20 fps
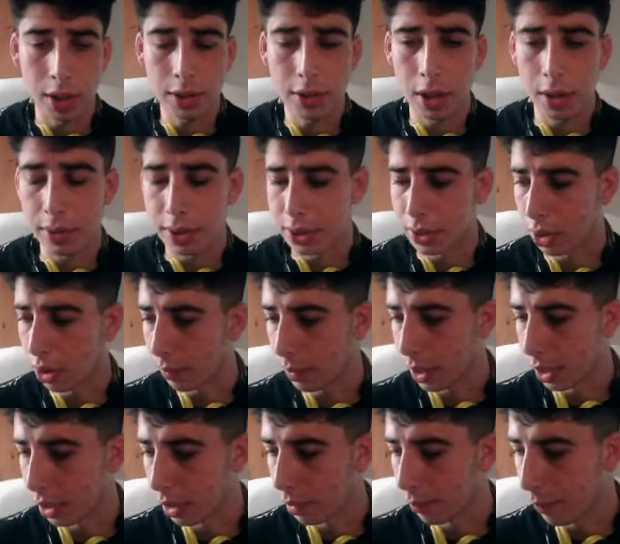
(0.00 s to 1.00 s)
girl Toni
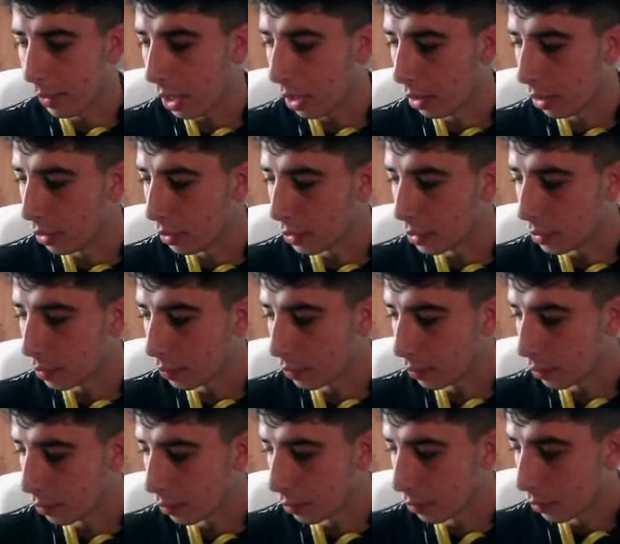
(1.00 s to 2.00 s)
Storm, Kieran, in better news,
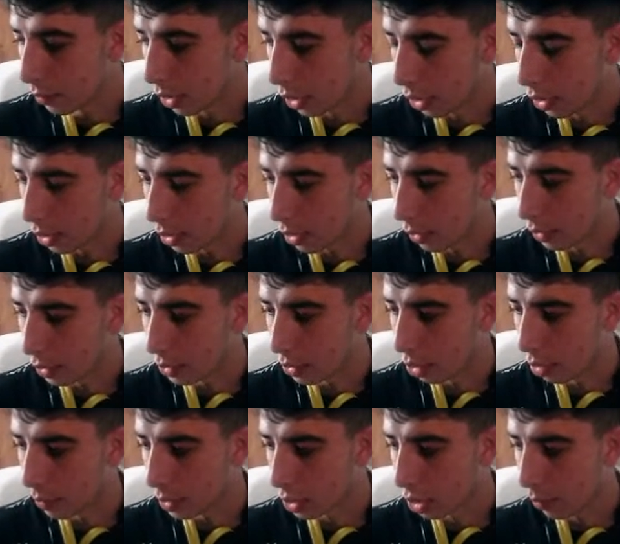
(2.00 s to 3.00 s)
your girl Toni
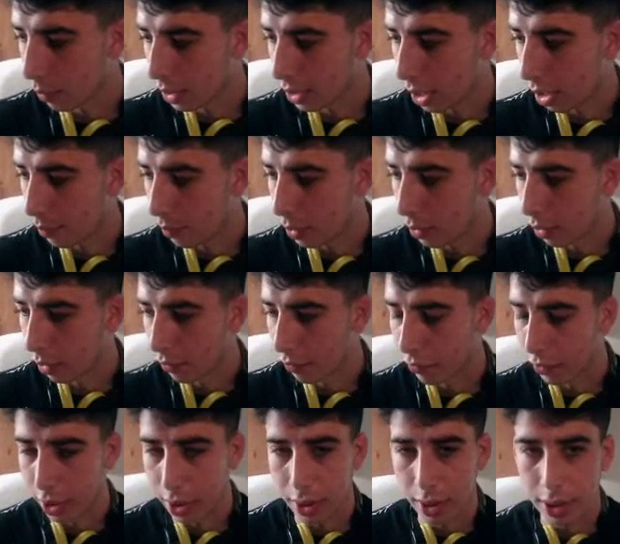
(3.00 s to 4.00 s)
Storm is going to be debuting
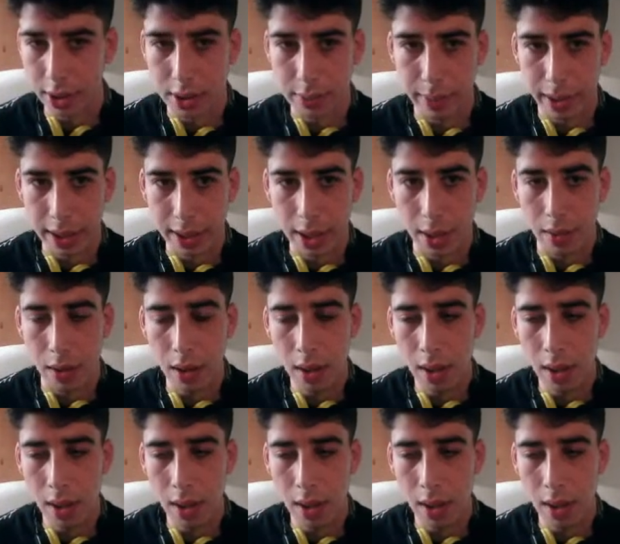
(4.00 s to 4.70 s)
on Friday Night SmackDown.